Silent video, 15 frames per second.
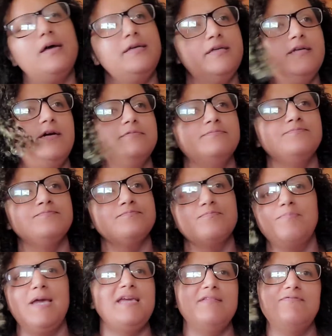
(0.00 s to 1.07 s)
you know,
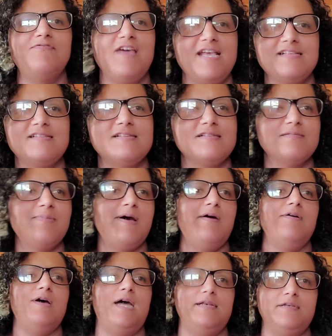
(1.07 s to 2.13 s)
making faces
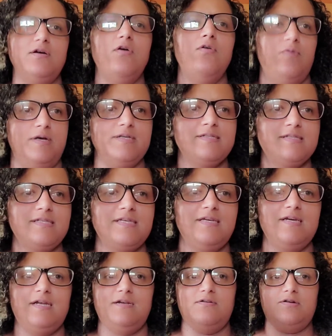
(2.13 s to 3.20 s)
about, I don't want to
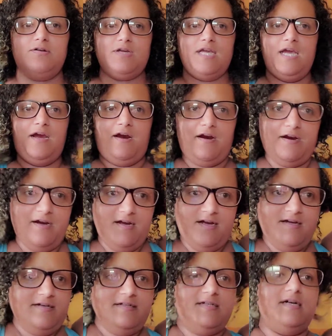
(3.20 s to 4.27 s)
see, I don't care.
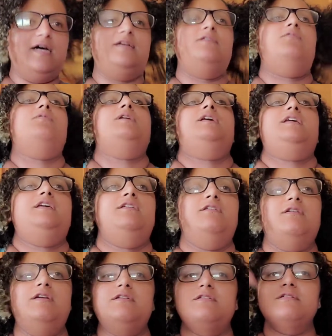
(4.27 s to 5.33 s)
I don't want to
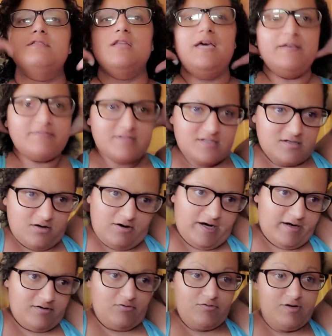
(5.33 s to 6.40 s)
hear your life
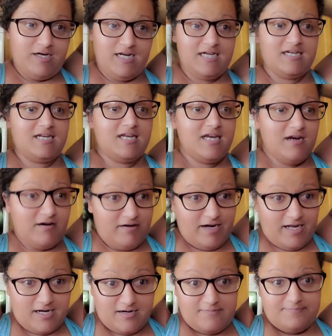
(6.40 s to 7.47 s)
story. I don't need to hear
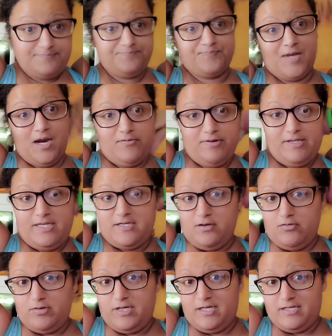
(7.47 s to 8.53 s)
it. I really
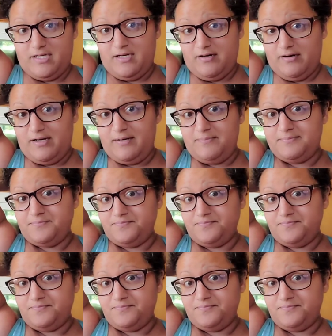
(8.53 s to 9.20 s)
don't need to hear it.